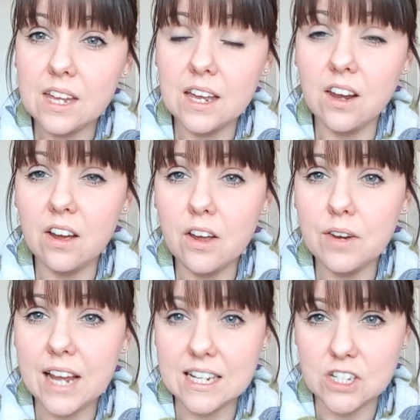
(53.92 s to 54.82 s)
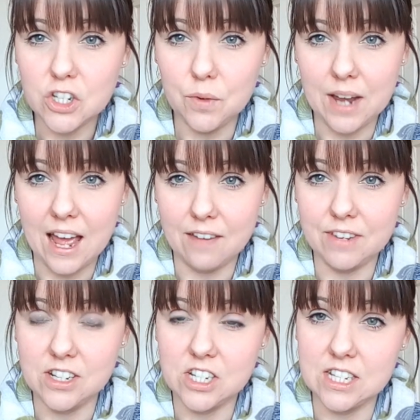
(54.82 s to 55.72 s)
I only added 2.5
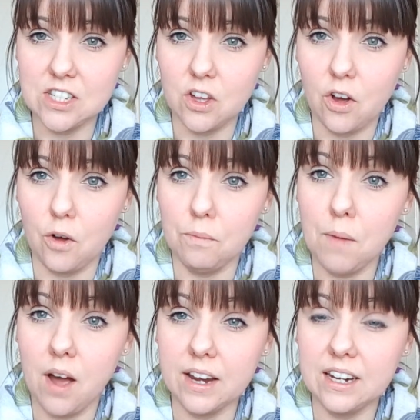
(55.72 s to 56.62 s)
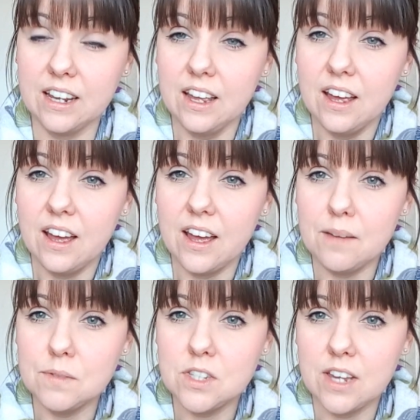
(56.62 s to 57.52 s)
inches on mine.
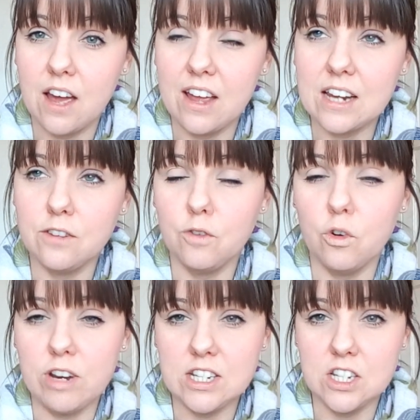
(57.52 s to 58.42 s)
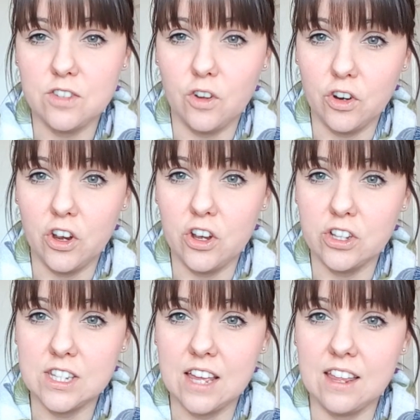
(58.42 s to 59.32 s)
So yeah, I added 4 inches on
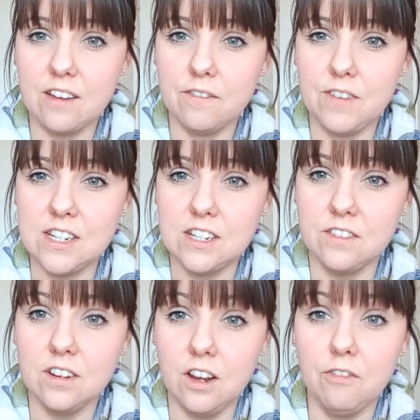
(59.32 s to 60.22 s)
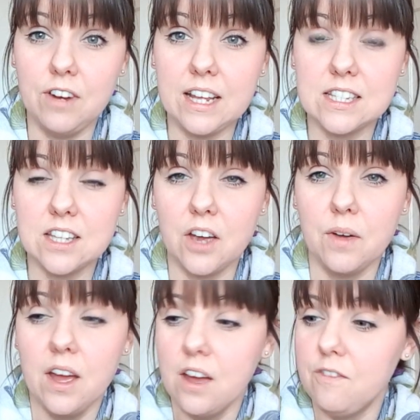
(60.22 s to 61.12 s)
hers and that fitted lovely. So
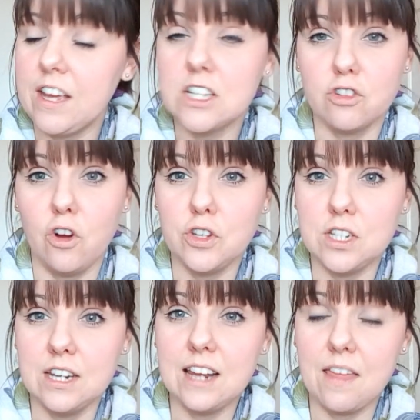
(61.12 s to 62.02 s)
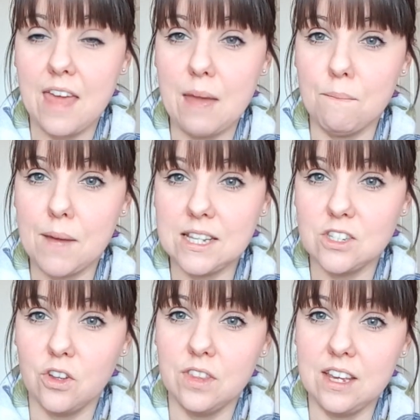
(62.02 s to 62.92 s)
fingers crossed, now the hem
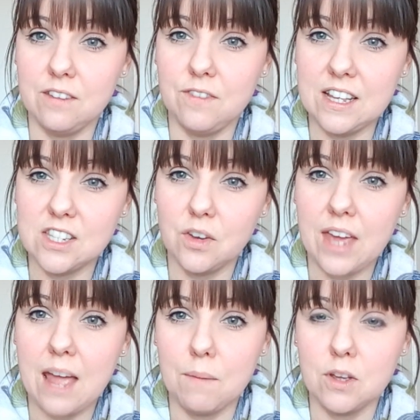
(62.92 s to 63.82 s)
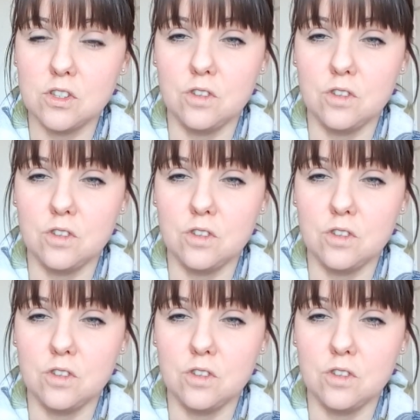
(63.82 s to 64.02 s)
band's on, it fits okay, because